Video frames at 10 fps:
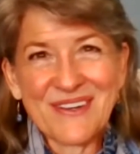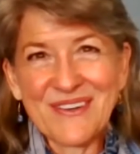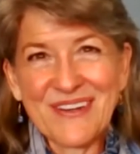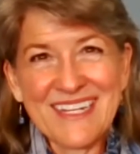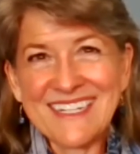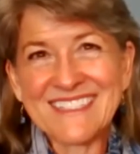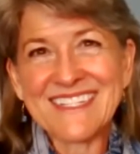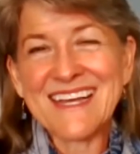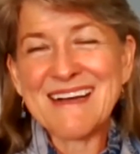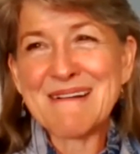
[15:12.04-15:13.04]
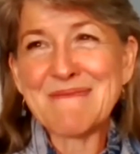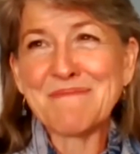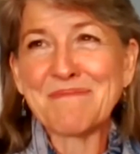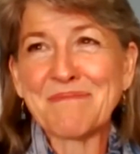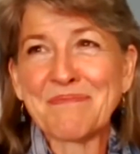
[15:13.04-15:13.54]
Right?
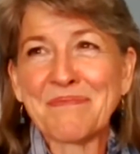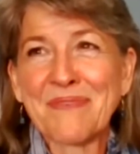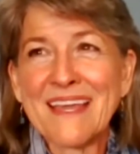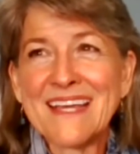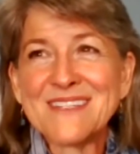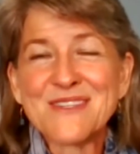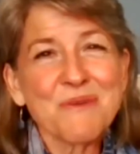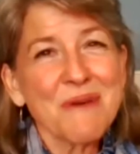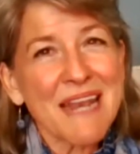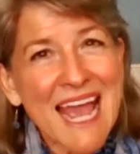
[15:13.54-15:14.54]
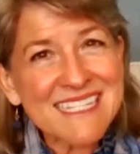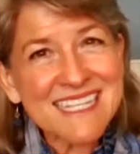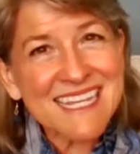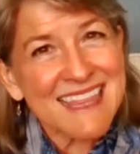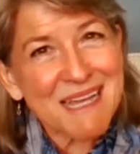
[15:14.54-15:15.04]
So do you want to
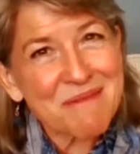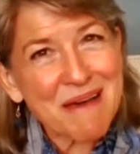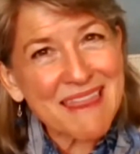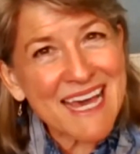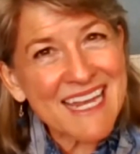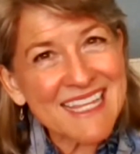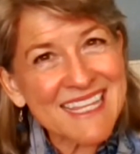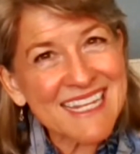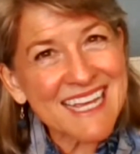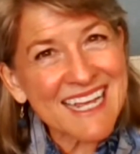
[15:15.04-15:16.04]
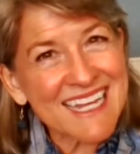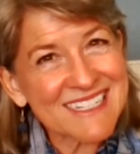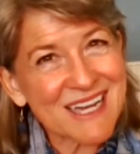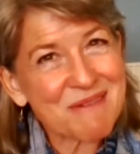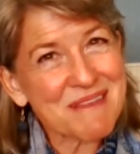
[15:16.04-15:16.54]
ask anything about that? And then I can
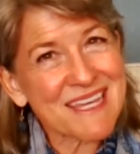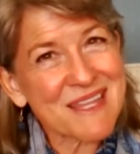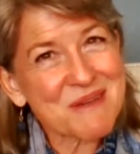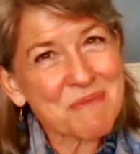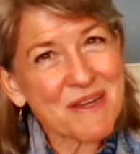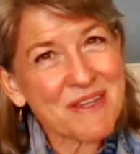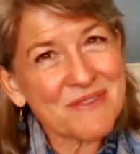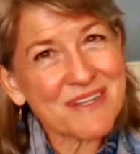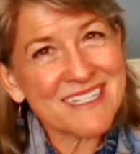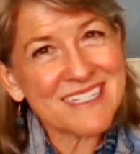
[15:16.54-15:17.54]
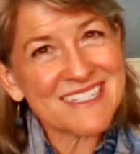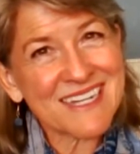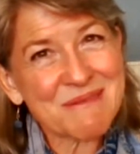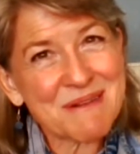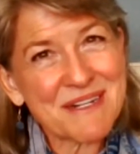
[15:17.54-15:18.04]
talk about the other part you wanted to
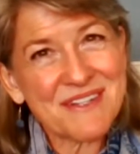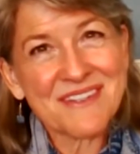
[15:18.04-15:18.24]
talk about?